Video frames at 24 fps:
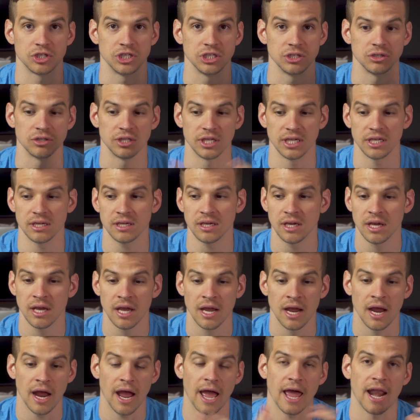shielding.
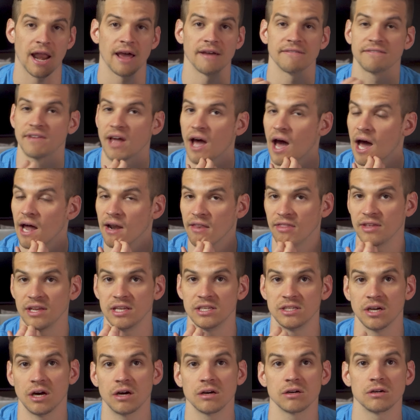And I've got the
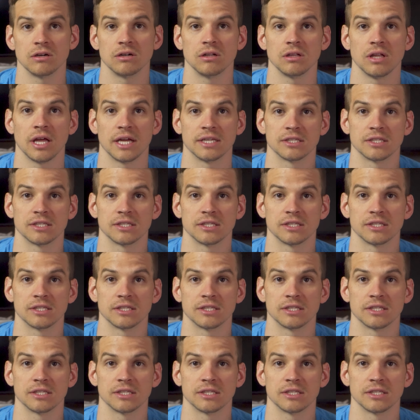dongle